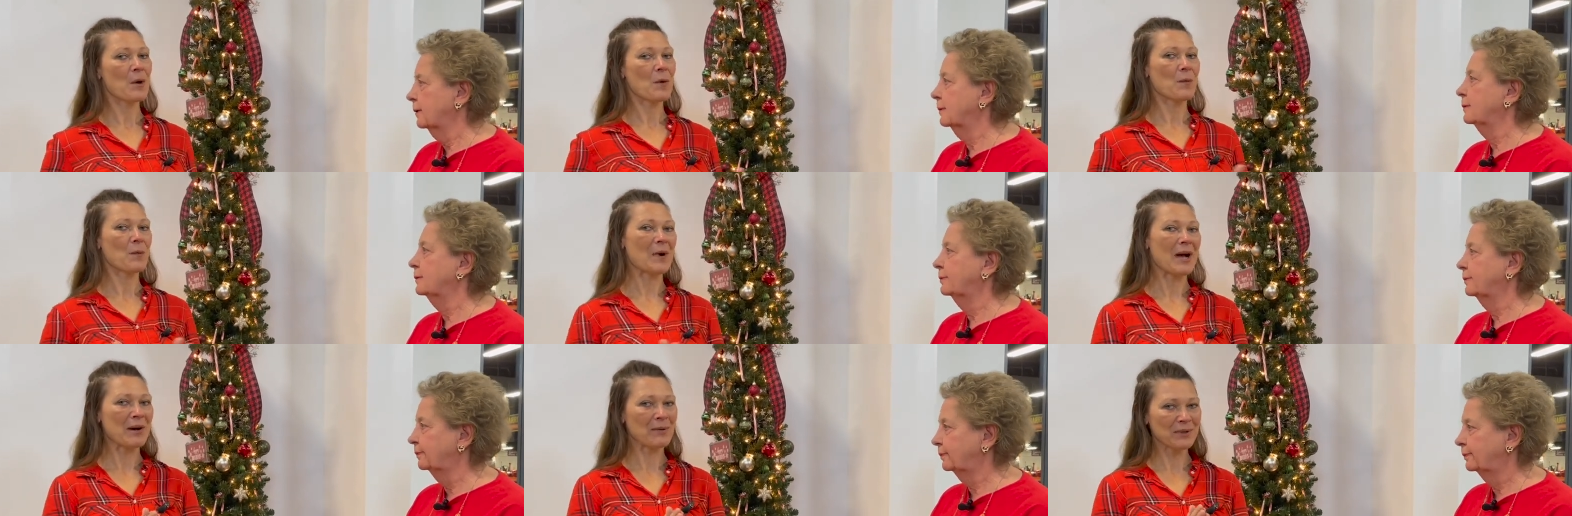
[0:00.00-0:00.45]

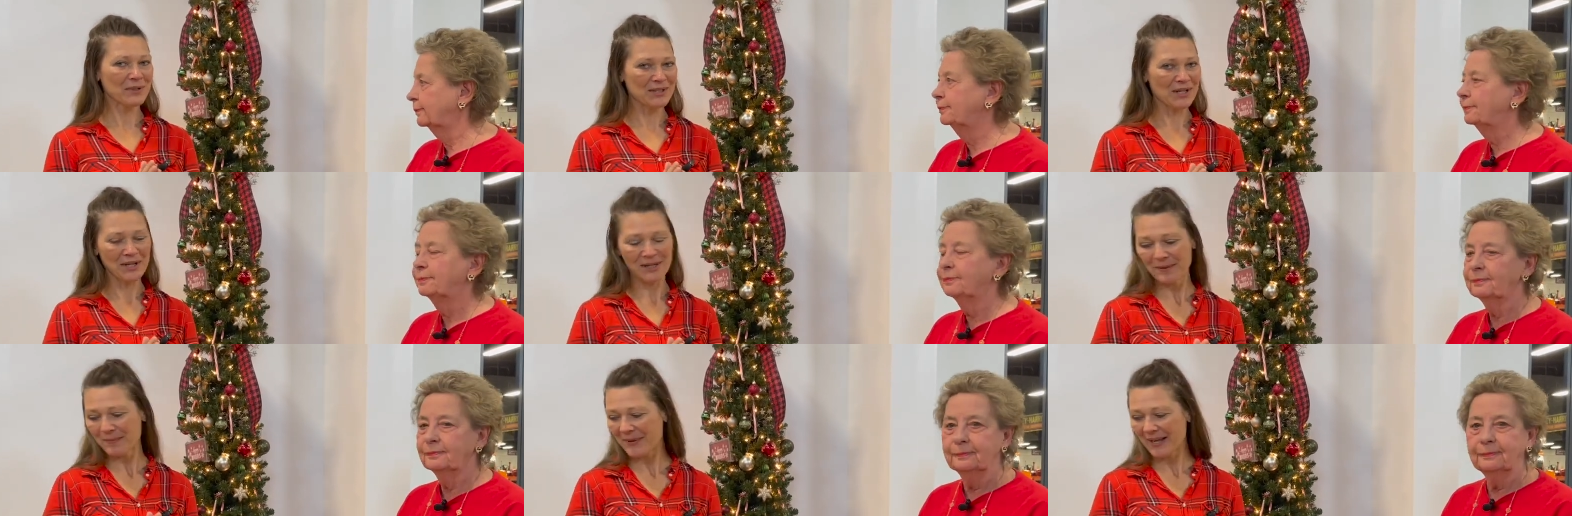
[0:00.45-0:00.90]
Speaker 1: While we're
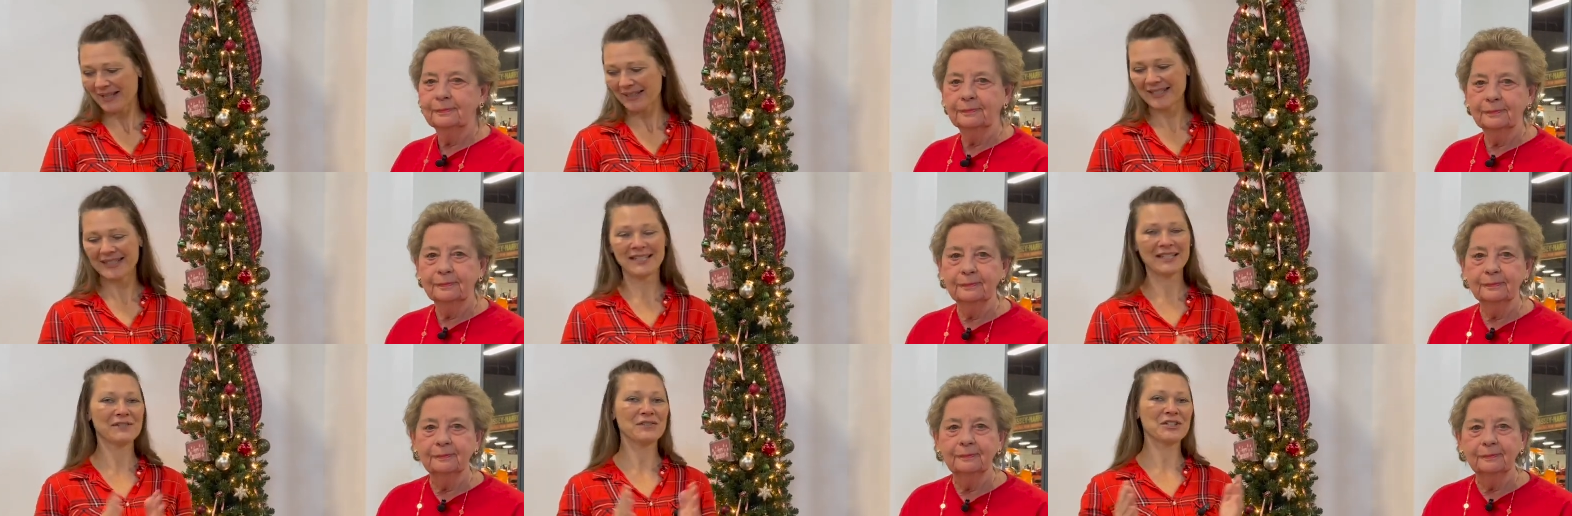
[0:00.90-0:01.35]
talking about the
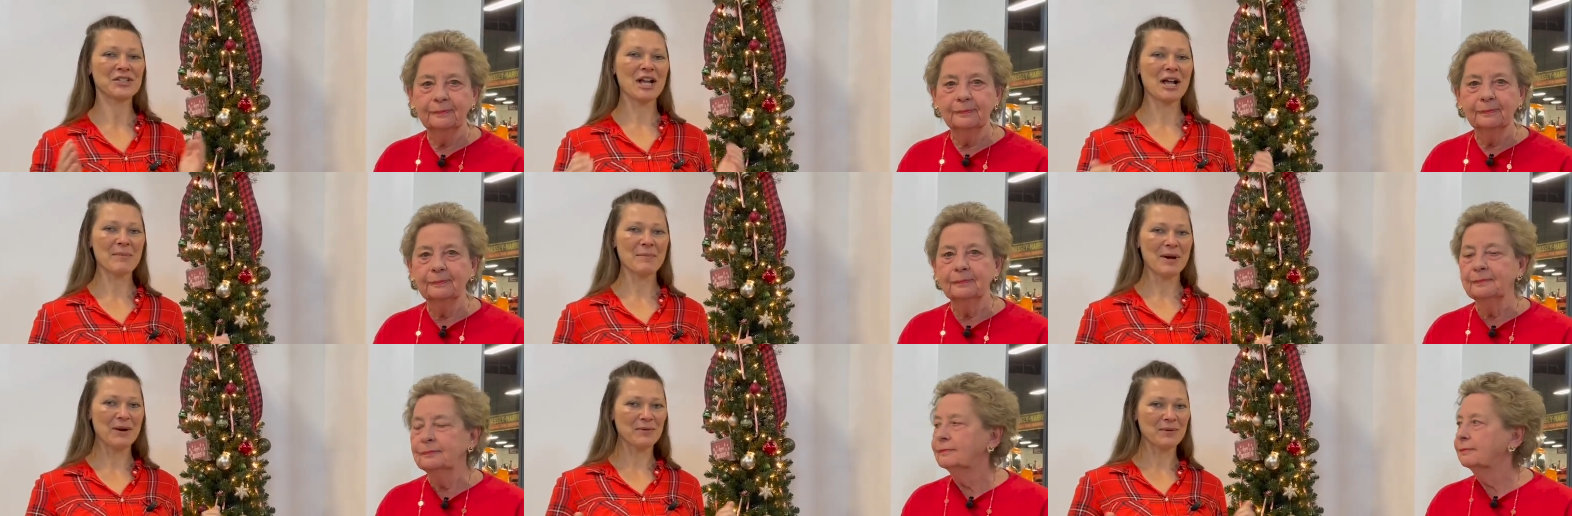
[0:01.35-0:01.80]
gift
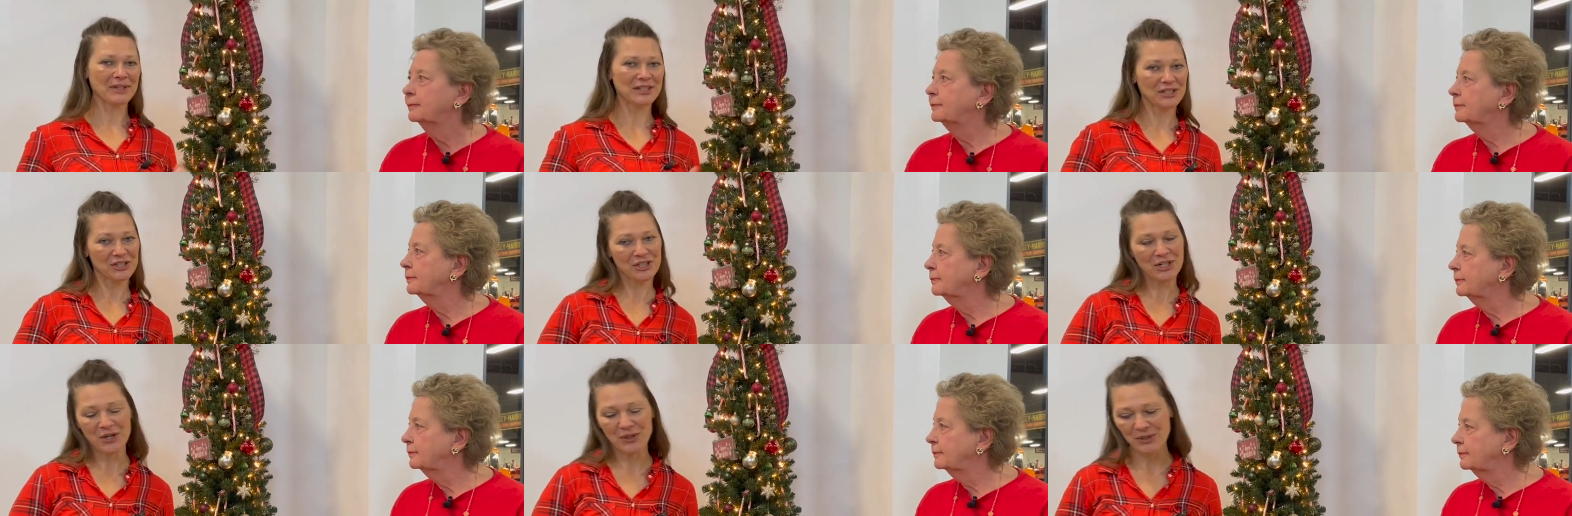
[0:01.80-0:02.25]
shop, I want to
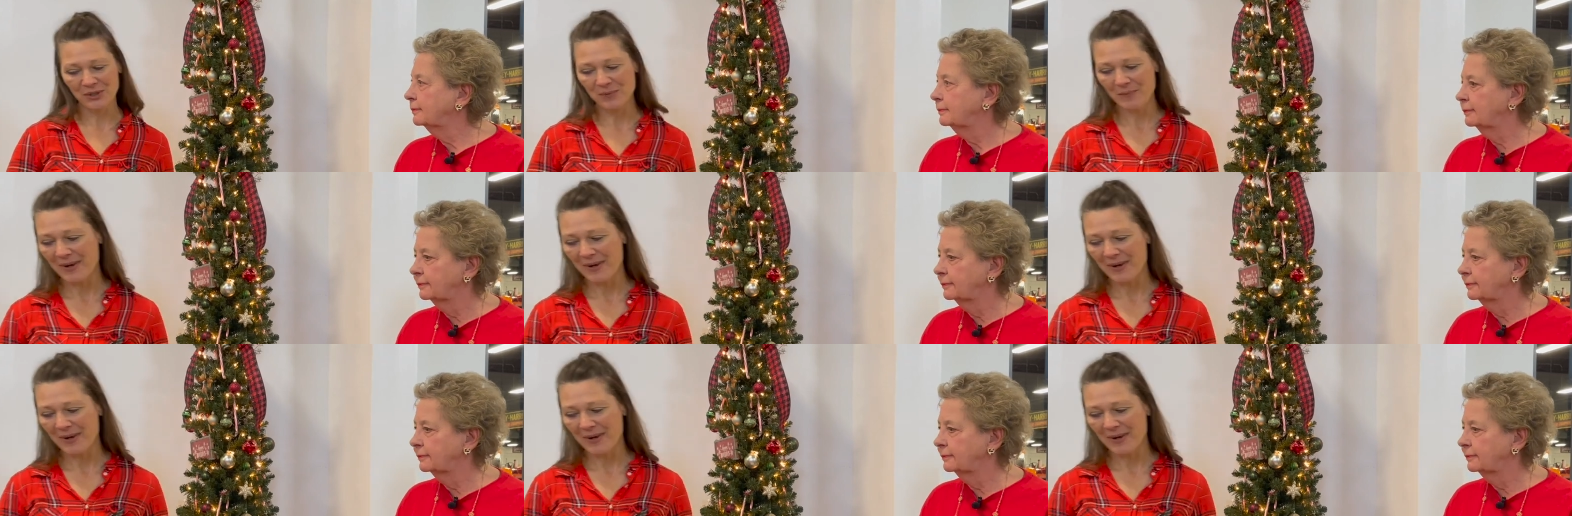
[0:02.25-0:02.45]
show you